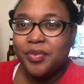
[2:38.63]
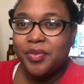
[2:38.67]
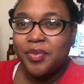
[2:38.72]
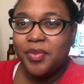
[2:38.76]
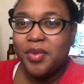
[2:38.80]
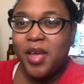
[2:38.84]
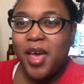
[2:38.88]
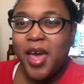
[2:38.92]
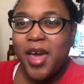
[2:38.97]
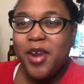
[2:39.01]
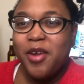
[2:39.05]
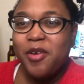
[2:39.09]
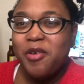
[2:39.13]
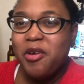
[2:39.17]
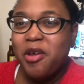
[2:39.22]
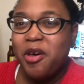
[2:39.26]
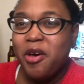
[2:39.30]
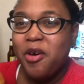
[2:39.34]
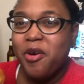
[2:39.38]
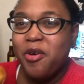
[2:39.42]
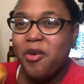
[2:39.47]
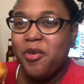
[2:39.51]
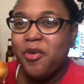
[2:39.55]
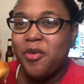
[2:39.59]
I don't
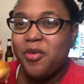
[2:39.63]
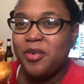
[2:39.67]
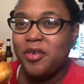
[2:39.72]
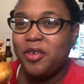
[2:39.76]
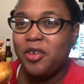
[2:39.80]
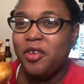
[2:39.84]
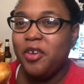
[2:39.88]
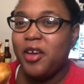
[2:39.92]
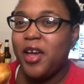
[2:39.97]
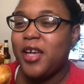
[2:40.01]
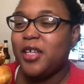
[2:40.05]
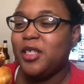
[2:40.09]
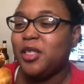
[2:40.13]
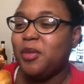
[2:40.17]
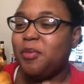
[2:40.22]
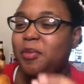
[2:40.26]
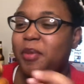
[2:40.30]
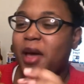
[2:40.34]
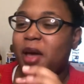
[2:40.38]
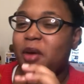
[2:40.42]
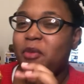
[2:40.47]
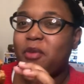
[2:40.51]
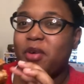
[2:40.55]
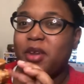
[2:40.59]
know. You guys should
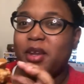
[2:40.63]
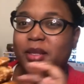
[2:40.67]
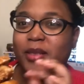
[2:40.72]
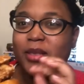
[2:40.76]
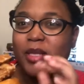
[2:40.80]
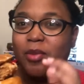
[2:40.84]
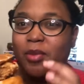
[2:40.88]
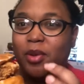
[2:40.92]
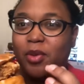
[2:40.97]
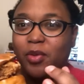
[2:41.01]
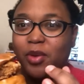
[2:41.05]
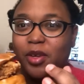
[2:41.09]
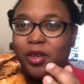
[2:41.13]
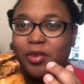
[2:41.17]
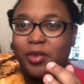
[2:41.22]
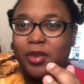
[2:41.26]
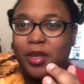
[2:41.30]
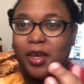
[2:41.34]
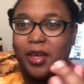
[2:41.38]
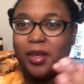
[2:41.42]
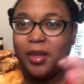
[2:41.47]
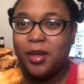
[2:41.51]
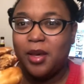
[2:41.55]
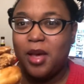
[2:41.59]
buy one and tell me what you
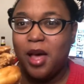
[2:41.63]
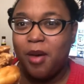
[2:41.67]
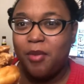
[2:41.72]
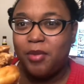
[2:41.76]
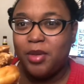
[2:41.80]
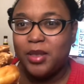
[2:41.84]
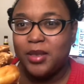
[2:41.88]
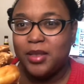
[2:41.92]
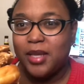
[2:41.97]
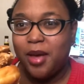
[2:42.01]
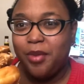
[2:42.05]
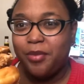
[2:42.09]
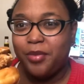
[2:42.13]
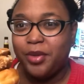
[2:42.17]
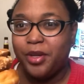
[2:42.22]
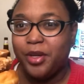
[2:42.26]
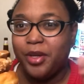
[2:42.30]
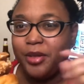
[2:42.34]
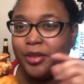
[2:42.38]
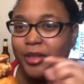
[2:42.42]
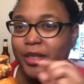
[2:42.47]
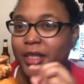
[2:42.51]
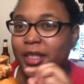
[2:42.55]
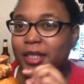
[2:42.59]
think in the comments down
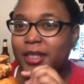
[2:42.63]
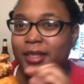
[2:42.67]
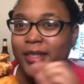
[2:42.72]
below.